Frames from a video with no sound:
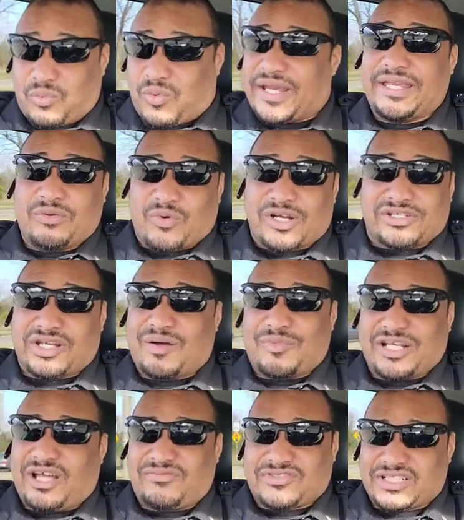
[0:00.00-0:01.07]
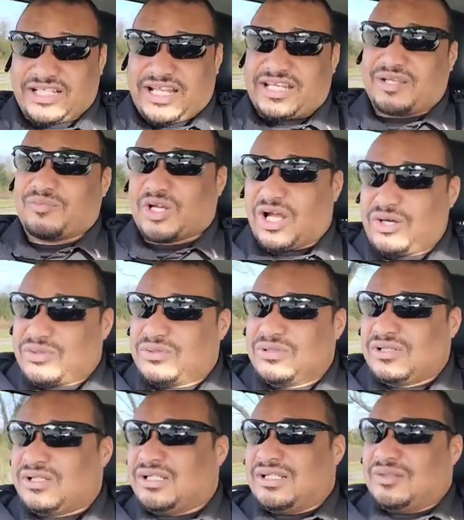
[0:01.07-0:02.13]
we were dumb enough to let him go.
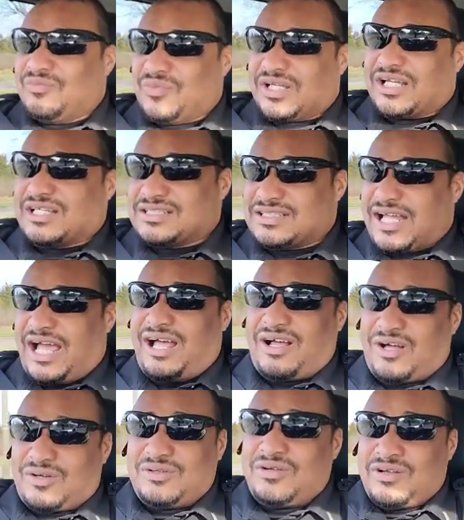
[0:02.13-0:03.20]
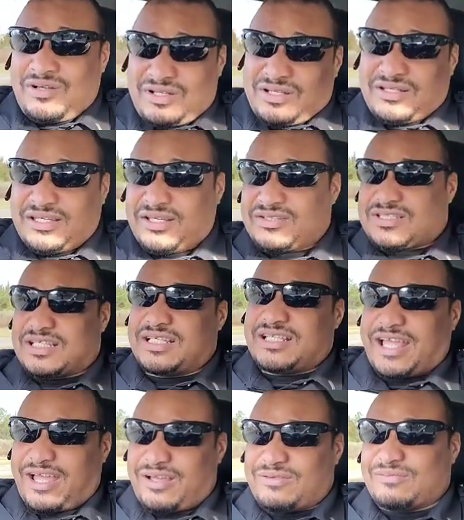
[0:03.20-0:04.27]
Because now you see
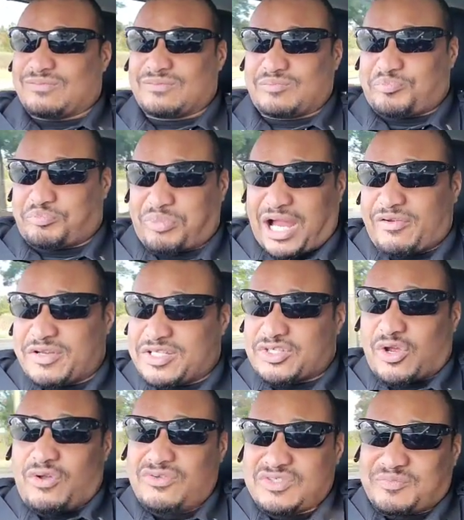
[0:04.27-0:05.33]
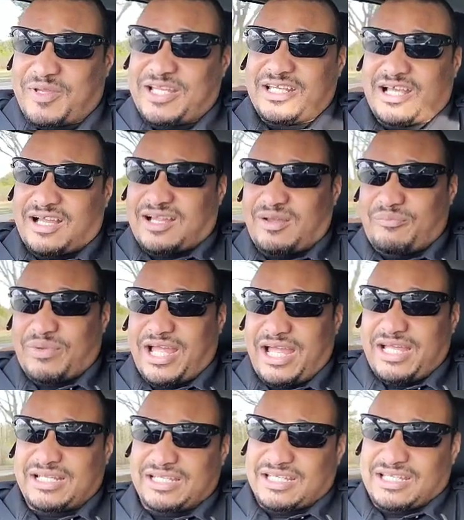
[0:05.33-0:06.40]
that Byron Jones may not come
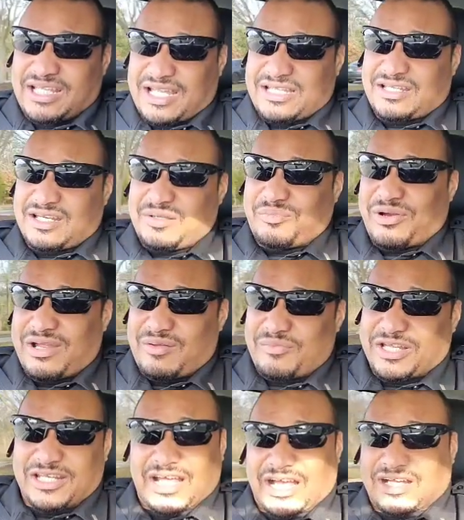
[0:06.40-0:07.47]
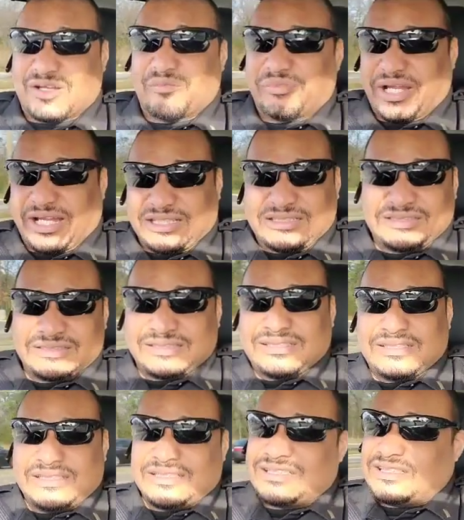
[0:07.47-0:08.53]
back. Anthony Brown may not come back.
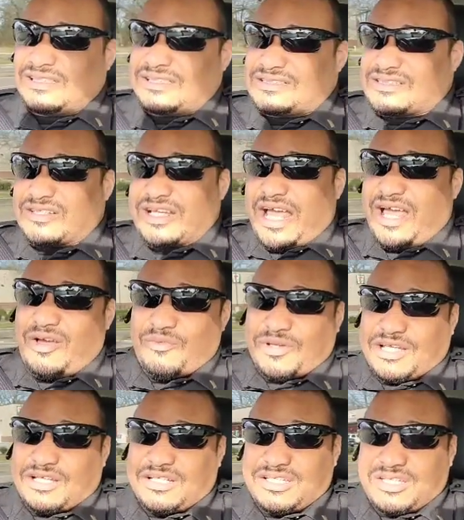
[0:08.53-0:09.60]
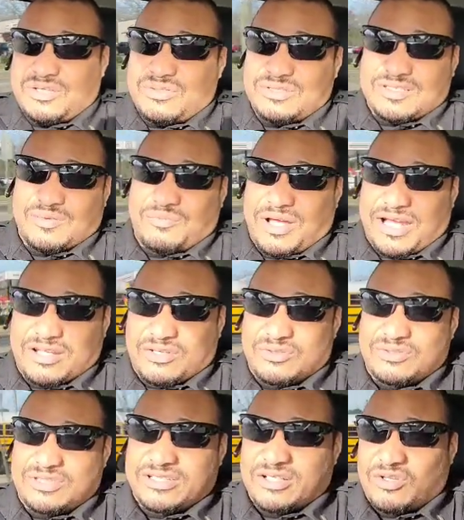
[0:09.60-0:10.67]
So now we could have used somebody
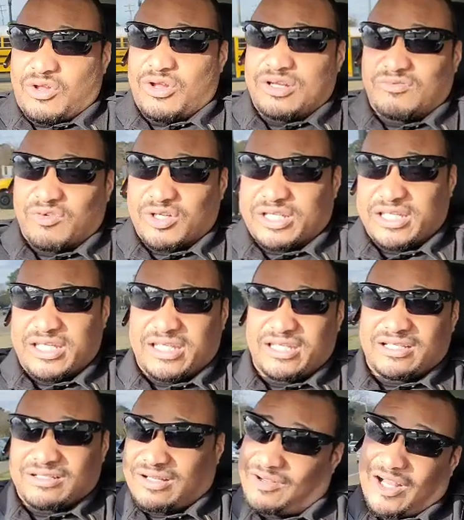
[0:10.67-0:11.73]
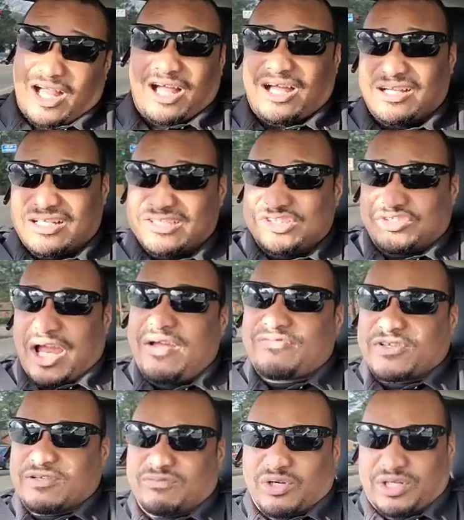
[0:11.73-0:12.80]
who's still on a rookie,
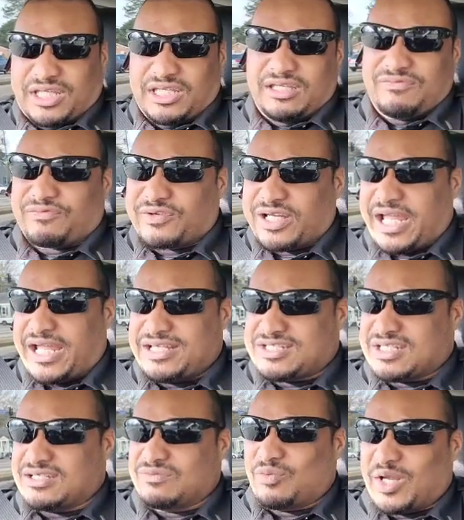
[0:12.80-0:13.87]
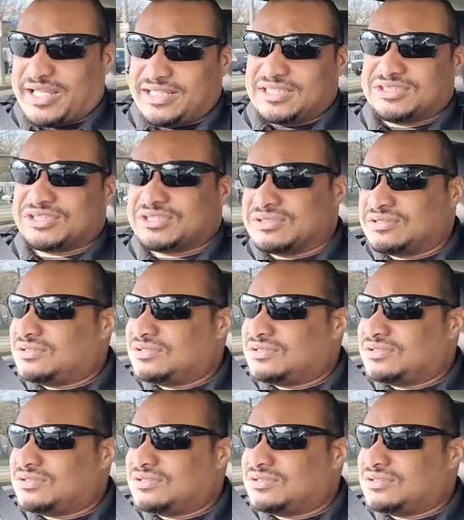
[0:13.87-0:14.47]
undrafted rookie free agent wage.